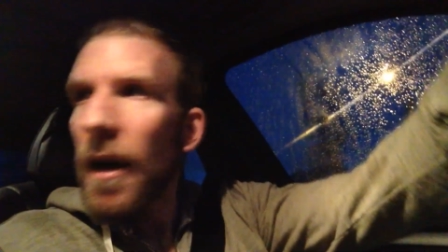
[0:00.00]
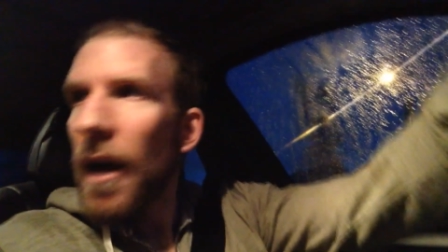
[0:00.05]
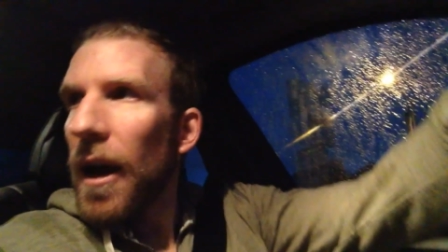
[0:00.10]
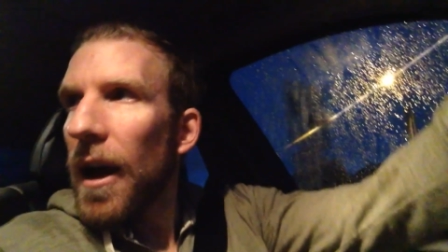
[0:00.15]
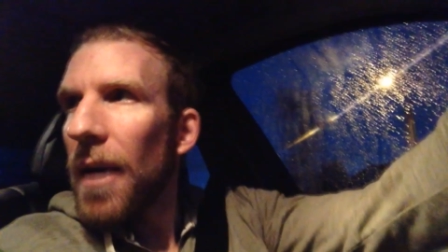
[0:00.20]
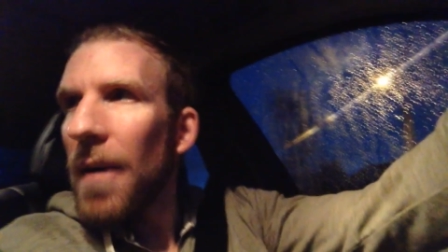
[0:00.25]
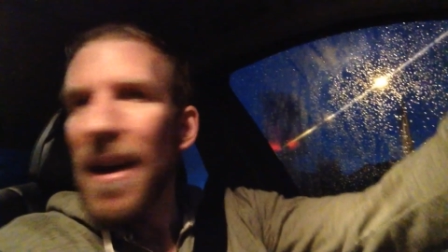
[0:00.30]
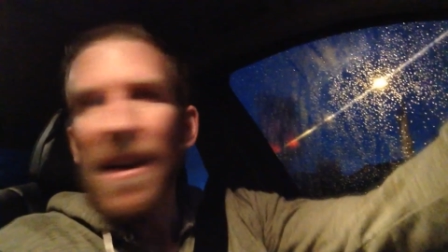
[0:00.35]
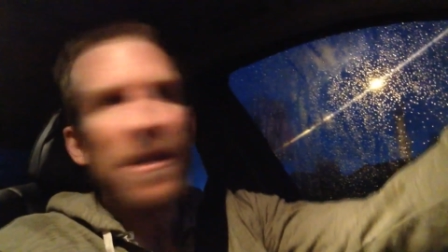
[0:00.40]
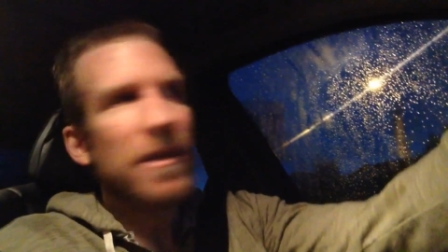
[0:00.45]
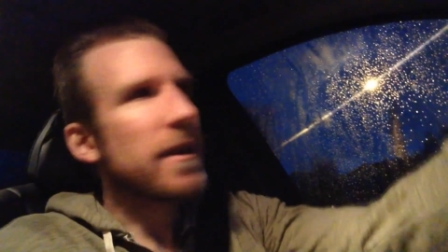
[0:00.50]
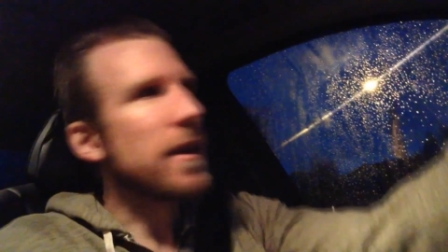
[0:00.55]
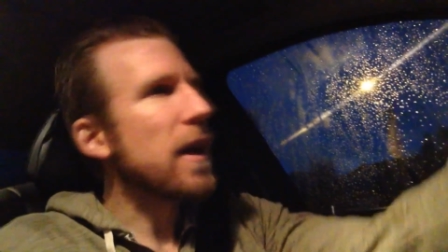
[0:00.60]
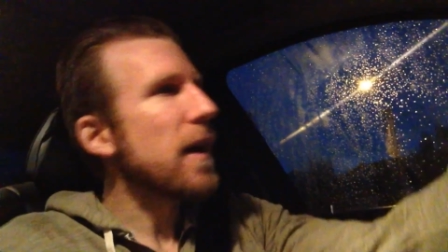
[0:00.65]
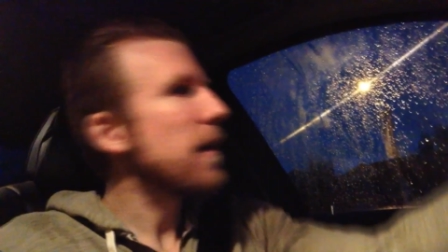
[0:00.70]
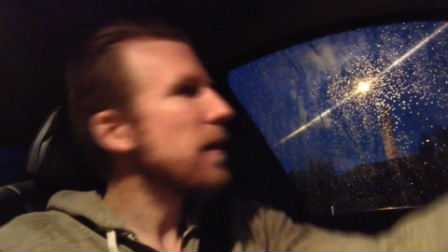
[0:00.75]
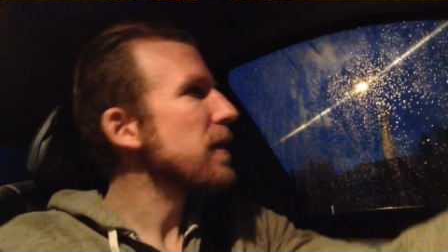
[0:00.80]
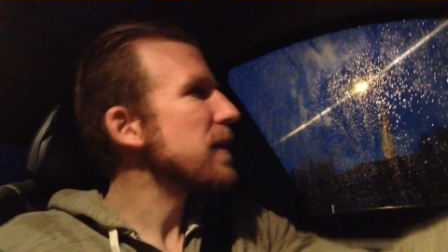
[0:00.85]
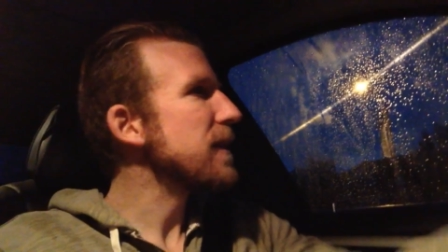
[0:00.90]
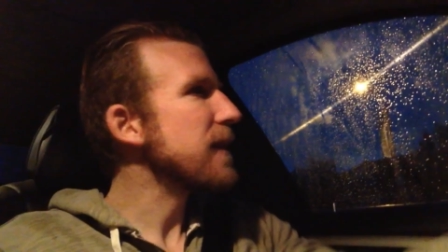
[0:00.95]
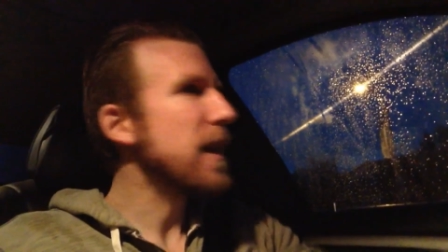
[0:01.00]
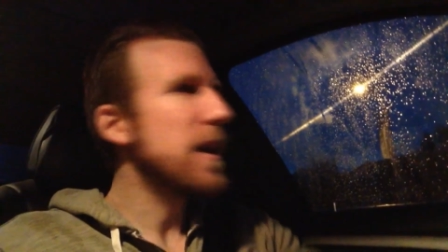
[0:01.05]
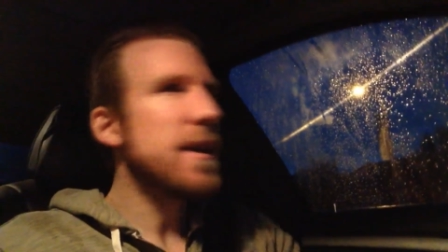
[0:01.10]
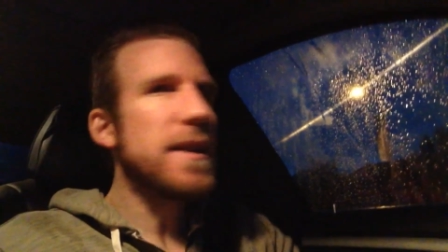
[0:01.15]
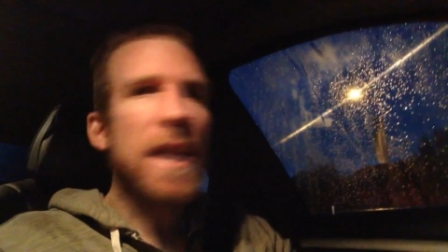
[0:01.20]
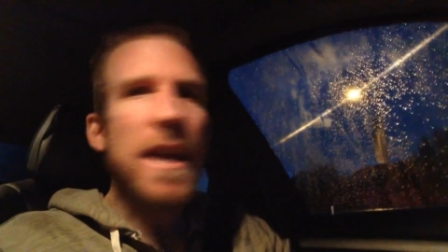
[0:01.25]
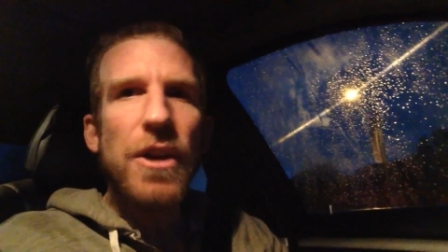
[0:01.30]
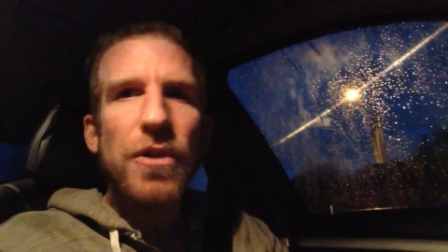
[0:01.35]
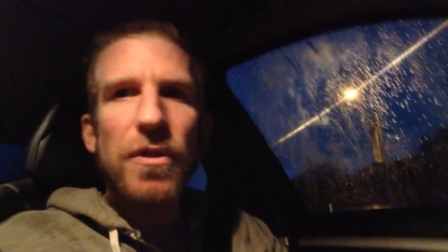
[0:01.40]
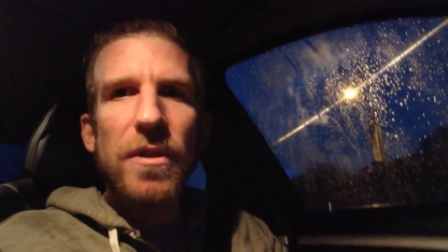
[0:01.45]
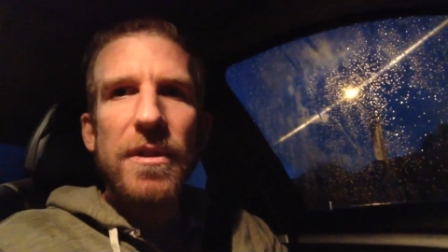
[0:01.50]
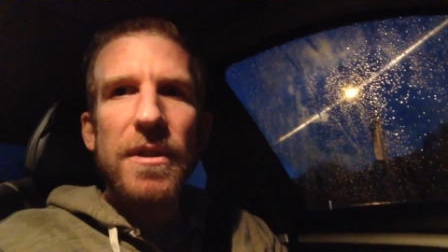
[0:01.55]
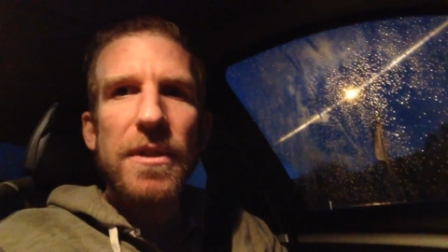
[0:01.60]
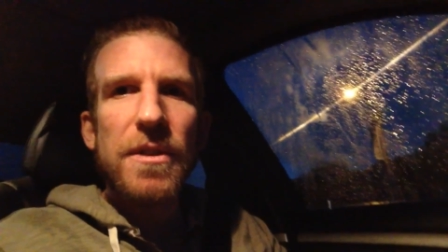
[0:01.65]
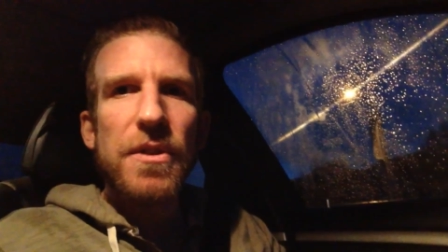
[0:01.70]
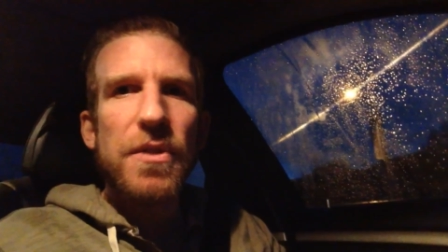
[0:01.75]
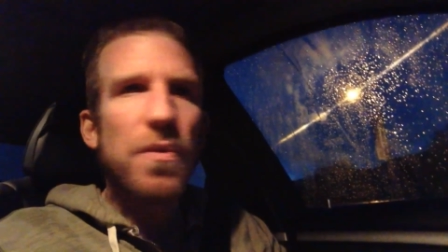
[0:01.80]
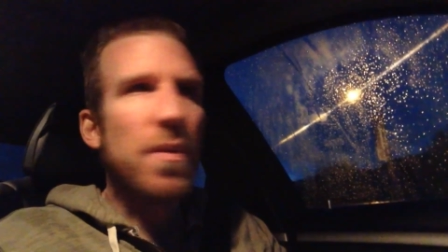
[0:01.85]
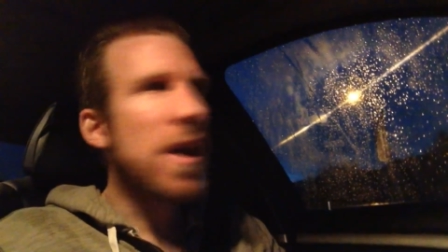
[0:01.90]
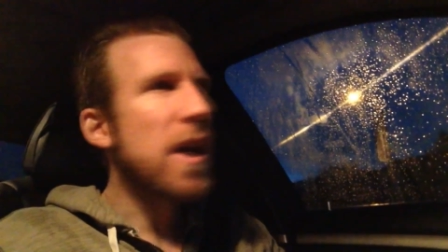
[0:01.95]
Uh, actually, no, it's kind of dangerous
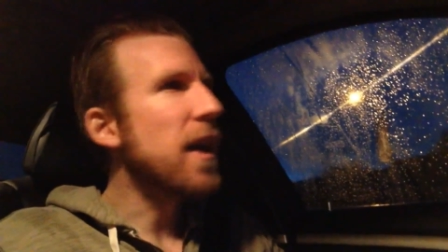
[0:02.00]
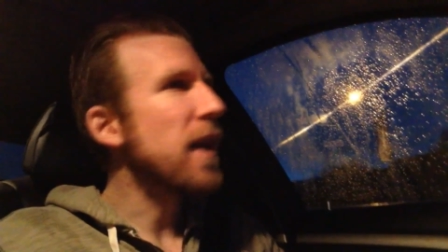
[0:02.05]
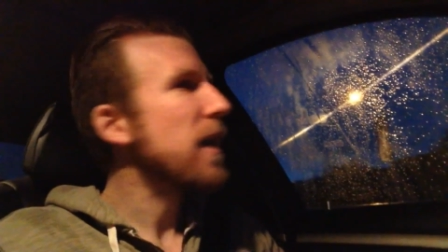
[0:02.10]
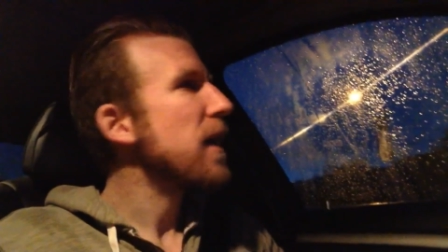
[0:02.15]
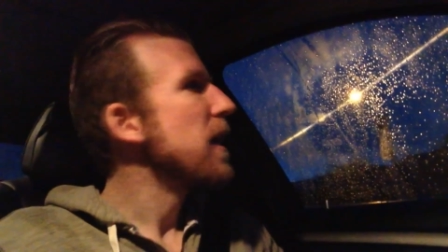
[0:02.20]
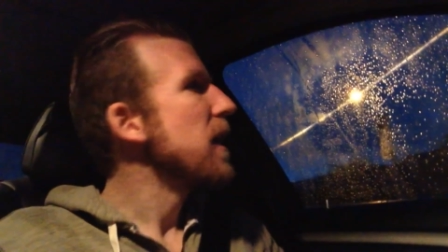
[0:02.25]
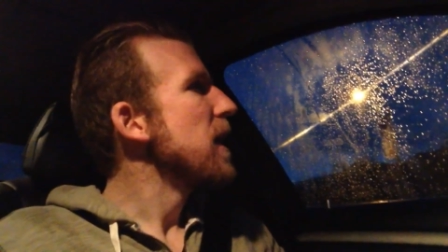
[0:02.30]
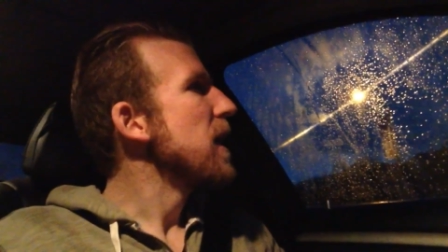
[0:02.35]
because it's raining.